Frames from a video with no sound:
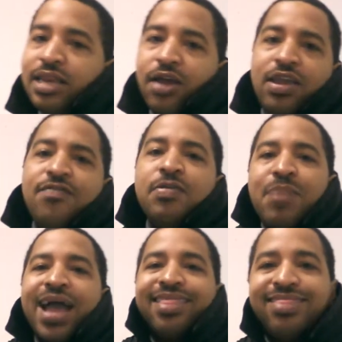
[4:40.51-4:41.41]
Now, even
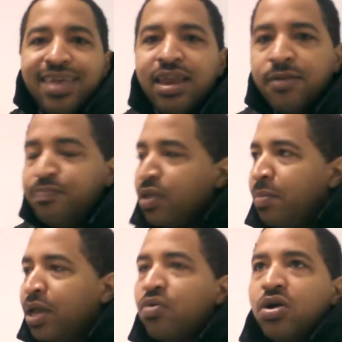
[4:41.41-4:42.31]
back then,
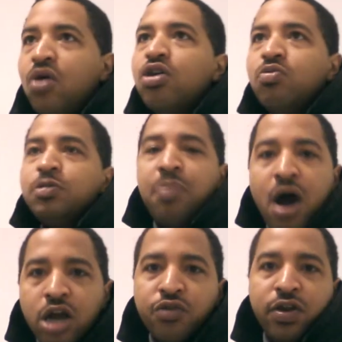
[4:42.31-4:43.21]
Miguel Cotto was
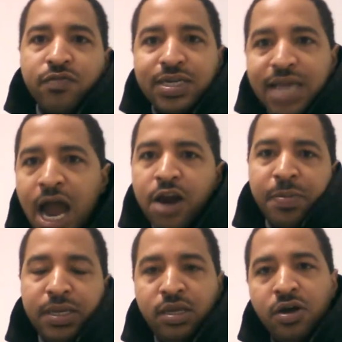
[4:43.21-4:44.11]
pondering
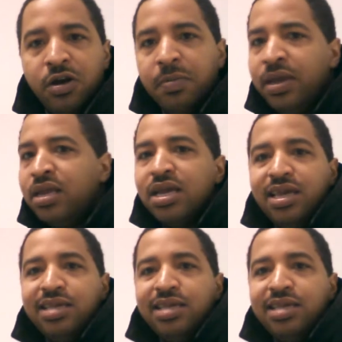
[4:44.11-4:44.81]
retirement. You know what I mean?